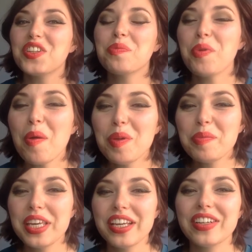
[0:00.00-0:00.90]
So the
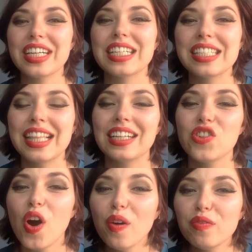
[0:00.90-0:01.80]
problem here is
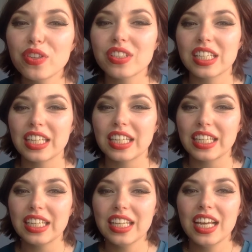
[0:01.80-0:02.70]
that
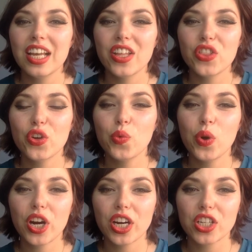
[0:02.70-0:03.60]
obviously the
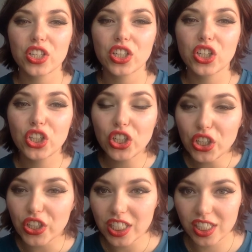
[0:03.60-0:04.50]
word
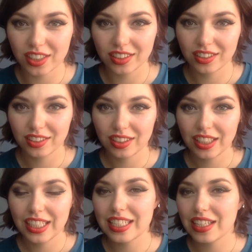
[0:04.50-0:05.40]
good
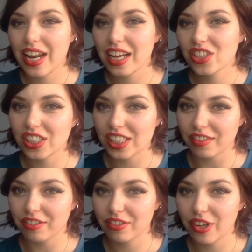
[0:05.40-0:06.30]
is an
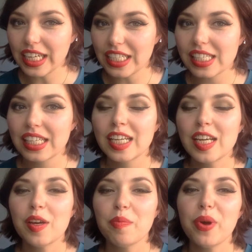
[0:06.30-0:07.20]
adjective, right?
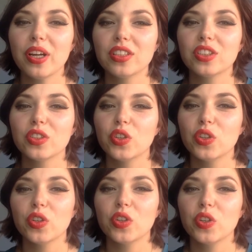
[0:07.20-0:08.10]
But
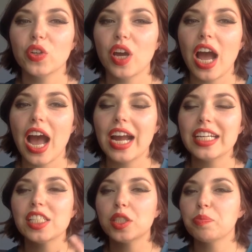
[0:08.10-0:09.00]

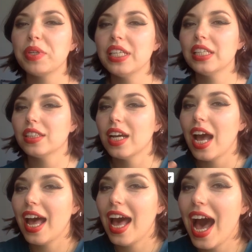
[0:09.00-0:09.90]
I speak
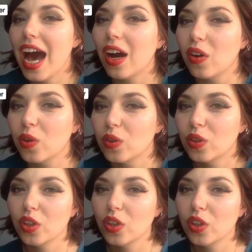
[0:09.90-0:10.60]
how?